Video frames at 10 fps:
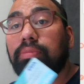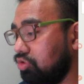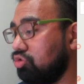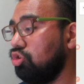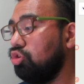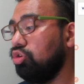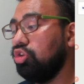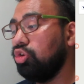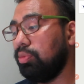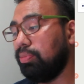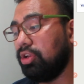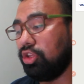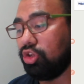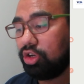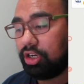But so you would put
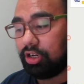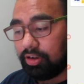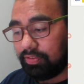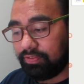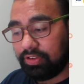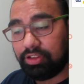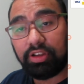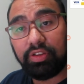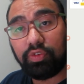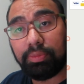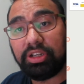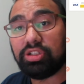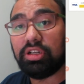your Visa information.